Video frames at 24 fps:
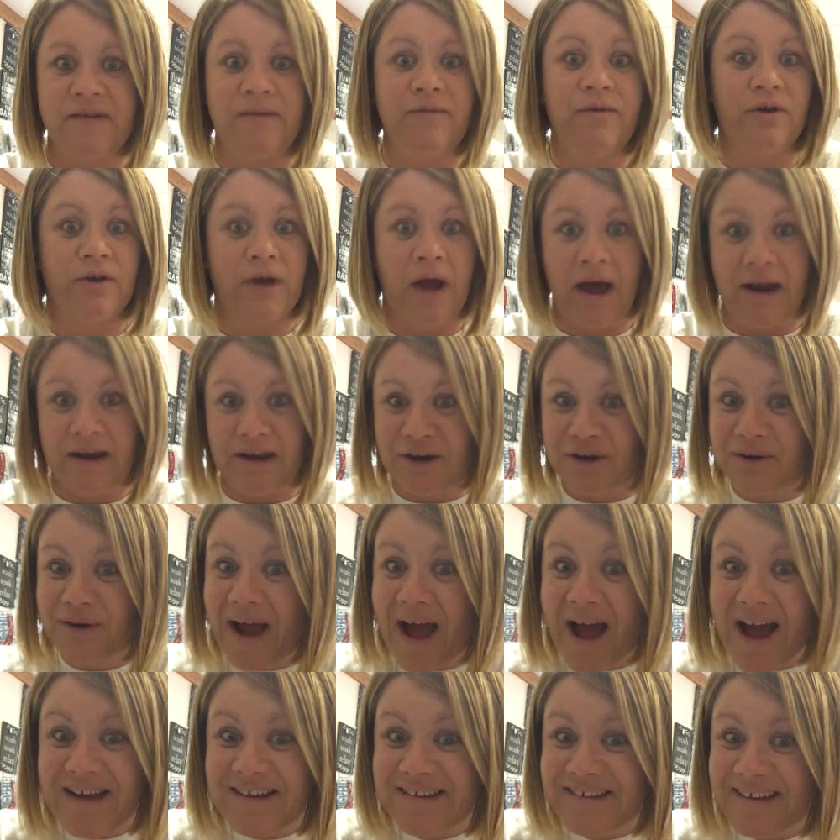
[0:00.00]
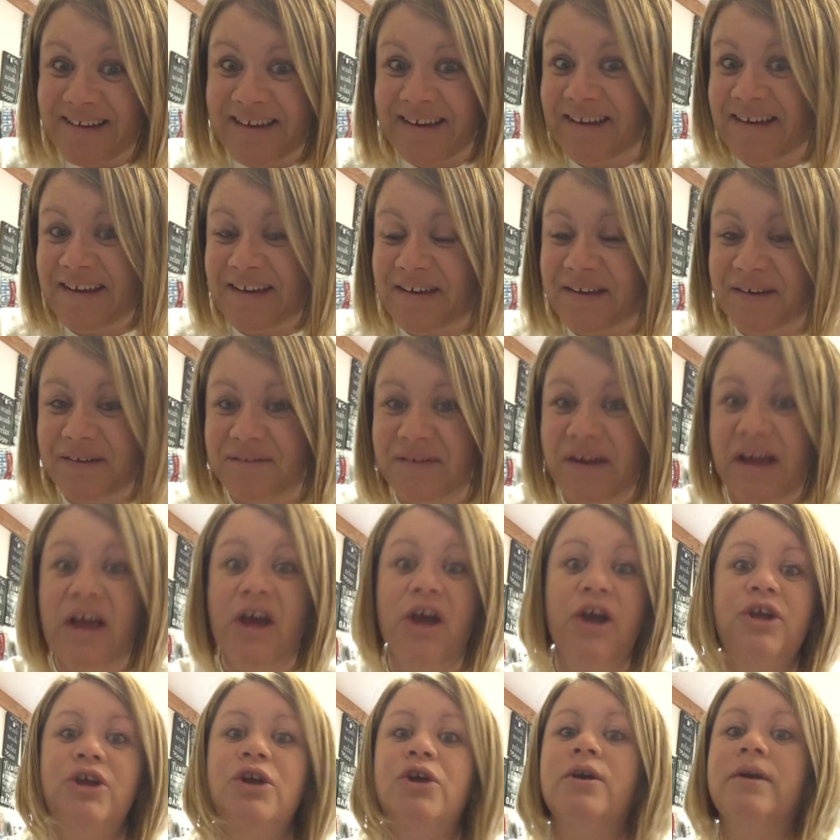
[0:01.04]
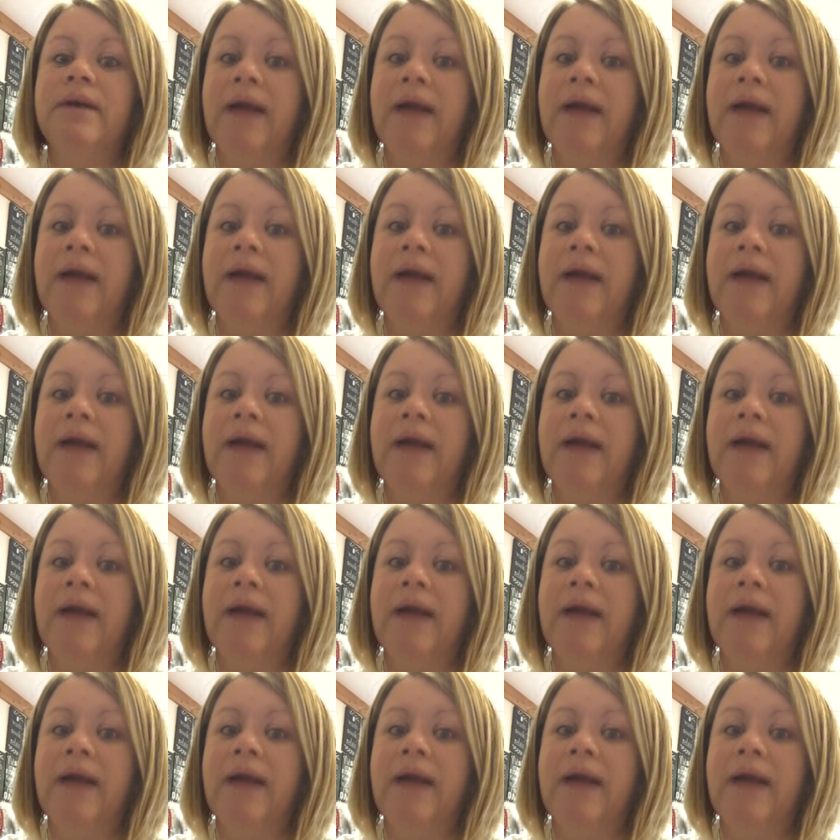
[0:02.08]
If you're not interactive, you're